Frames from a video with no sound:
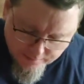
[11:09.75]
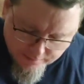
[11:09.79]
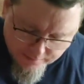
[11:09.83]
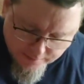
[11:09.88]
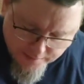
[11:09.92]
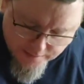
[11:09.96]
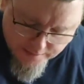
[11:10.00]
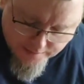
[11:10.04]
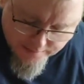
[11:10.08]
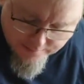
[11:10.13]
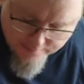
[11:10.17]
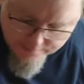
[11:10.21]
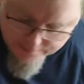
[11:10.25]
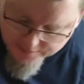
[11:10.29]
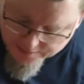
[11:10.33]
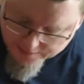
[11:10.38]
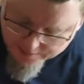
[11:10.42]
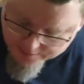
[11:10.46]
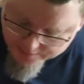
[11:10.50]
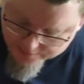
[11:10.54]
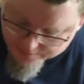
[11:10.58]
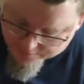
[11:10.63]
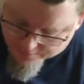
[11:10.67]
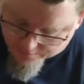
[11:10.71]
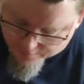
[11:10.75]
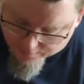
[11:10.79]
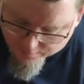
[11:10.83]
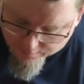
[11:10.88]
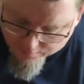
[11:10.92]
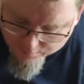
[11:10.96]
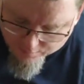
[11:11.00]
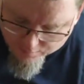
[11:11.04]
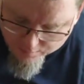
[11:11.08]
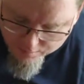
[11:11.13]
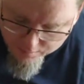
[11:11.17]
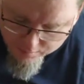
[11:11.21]
that
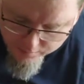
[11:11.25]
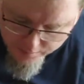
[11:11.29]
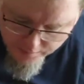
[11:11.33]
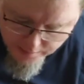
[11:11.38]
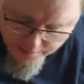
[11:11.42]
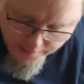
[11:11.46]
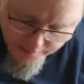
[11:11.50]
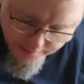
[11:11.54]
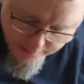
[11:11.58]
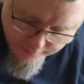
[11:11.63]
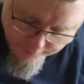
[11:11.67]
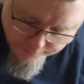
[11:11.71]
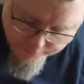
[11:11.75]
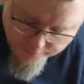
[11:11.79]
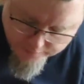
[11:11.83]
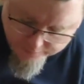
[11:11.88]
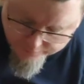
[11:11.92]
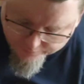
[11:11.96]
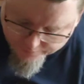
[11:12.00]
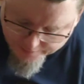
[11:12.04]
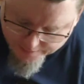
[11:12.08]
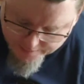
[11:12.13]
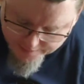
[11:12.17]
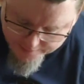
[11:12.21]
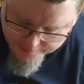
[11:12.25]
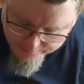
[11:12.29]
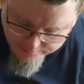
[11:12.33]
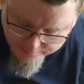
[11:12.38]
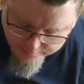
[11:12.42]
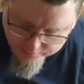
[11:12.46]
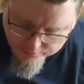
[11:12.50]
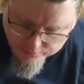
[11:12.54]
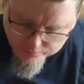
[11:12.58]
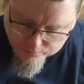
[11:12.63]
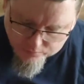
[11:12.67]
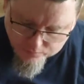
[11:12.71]
are all kind of
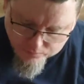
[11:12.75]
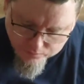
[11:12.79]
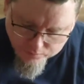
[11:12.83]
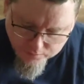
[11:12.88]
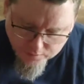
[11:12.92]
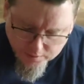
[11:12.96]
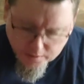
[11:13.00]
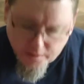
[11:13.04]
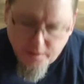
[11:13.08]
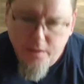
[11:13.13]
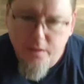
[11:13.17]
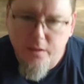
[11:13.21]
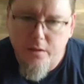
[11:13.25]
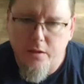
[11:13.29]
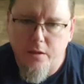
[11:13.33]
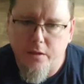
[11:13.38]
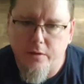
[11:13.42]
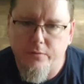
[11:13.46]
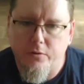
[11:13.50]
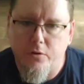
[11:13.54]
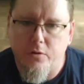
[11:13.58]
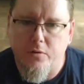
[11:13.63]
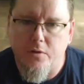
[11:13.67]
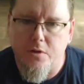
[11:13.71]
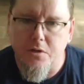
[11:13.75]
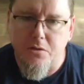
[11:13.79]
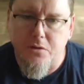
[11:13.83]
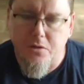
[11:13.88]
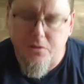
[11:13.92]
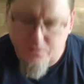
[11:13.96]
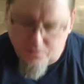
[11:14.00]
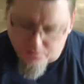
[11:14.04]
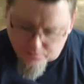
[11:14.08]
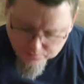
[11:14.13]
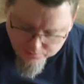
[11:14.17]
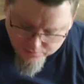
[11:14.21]
designed to give you this
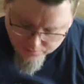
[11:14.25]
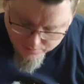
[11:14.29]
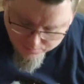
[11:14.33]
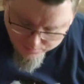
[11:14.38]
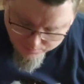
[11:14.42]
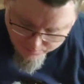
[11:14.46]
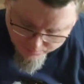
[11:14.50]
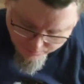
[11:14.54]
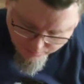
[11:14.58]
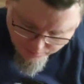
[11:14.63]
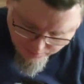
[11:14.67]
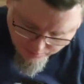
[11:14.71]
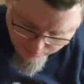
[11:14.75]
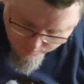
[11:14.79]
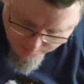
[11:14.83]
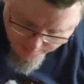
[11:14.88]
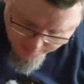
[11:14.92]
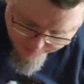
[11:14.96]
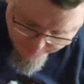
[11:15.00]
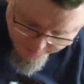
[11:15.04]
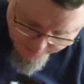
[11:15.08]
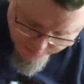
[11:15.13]
solo co-op